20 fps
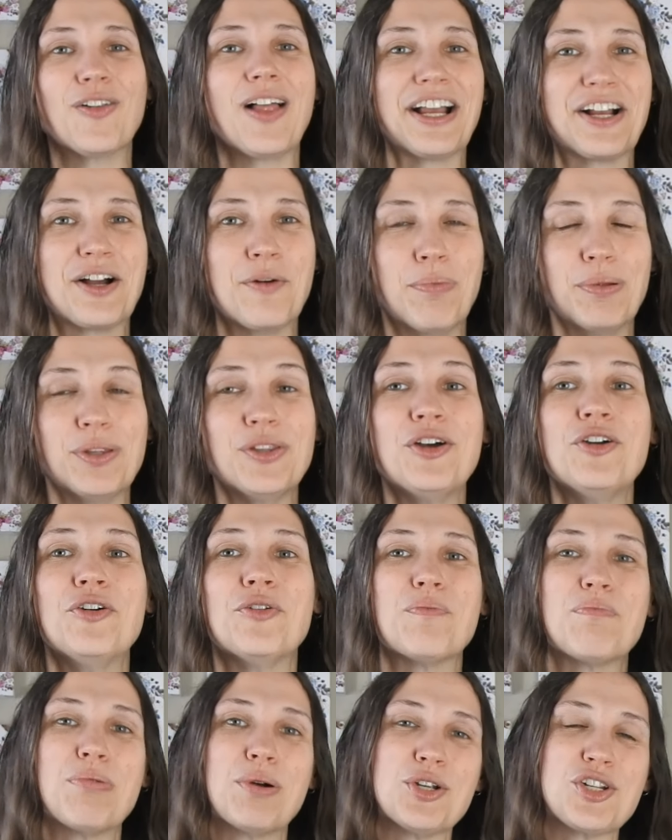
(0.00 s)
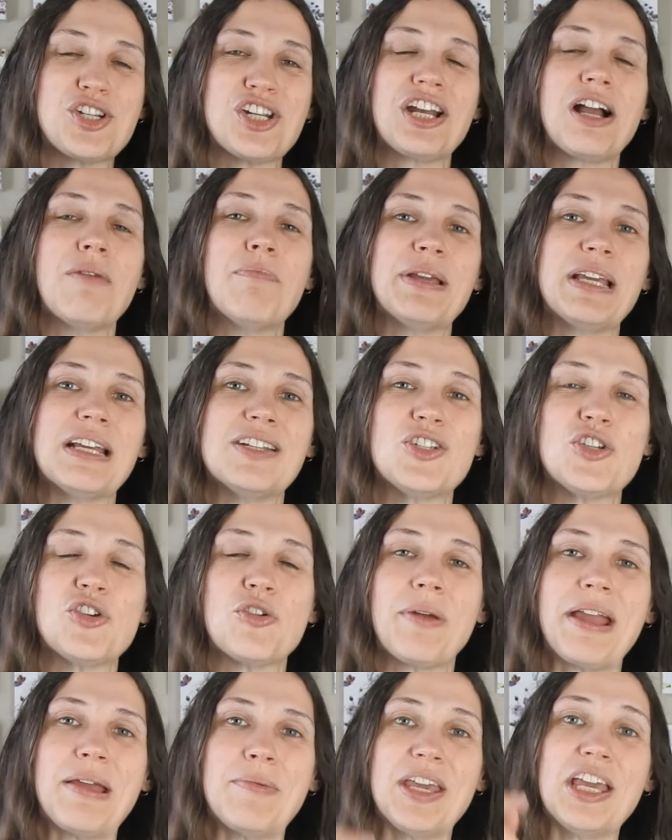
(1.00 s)
like a balloon pushing up against
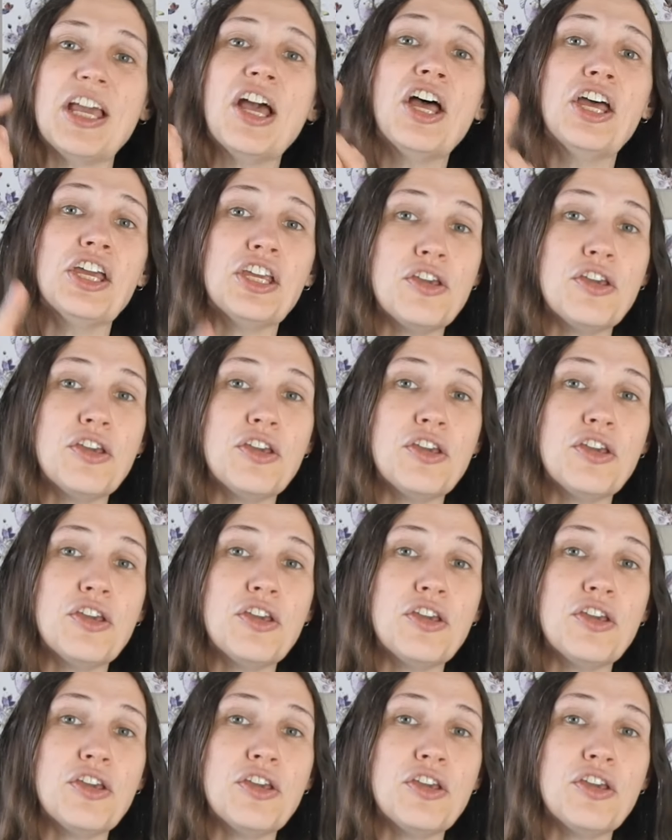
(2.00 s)
your baby.